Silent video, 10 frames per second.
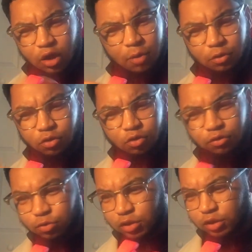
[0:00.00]
I'm gonna go
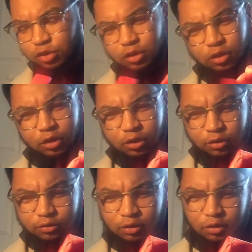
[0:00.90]
over with a thin layer
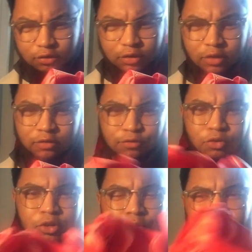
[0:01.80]
until it gets
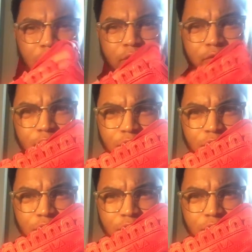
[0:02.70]
fully red,